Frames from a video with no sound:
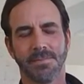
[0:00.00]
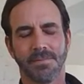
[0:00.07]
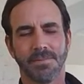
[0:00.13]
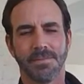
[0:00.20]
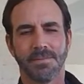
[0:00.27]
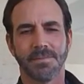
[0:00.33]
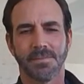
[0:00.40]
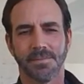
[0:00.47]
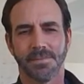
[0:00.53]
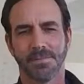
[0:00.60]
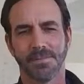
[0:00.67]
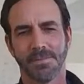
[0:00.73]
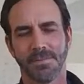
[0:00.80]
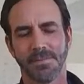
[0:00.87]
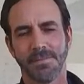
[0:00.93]

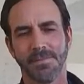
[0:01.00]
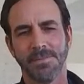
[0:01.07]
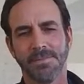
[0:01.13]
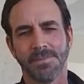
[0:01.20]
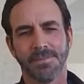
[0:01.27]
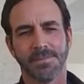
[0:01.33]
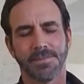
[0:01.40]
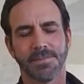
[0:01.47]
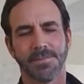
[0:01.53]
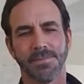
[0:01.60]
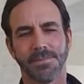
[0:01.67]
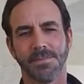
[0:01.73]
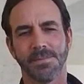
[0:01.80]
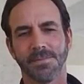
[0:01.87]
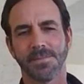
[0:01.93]

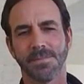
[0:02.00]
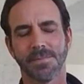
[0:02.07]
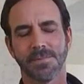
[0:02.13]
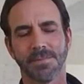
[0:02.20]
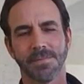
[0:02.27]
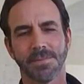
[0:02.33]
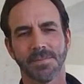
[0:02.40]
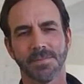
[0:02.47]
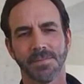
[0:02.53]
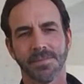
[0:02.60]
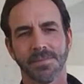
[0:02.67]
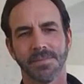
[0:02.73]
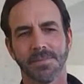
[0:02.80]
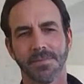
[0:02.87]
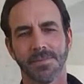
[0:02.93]

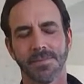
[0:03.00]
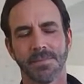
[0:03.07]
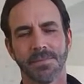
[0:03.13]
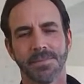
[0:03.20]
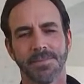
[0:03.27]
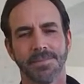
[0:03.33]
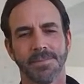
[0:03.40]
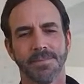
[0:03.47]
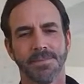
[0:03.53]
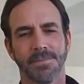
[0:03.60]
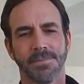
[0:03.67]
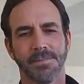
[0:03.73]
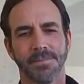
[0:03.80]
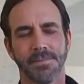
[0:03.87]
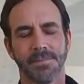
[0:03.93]

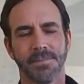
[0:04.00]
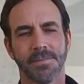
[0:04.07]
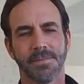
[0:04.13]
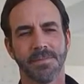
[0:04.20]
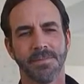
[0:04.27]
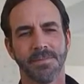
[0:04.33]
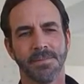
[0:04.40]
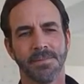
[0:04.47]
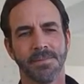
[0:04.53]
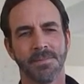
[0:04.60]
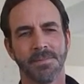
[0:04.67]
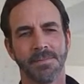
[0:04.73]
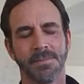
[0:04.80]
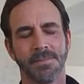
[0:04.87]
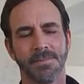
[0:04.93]

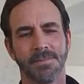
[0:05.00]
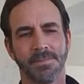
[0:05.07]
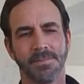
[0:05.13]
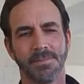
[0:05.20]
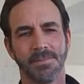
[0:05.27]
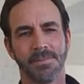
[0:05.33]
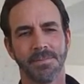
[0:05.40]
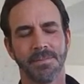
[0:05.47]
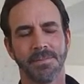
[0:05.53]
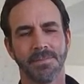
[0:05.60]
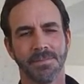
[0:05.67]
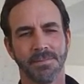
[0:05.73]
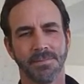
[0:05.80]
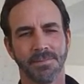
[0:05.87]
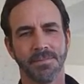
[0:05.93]

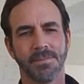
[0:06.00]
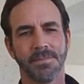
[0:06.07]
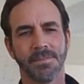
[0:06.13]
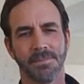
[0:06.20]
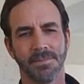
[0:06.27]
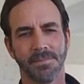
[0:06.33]
(not speaking)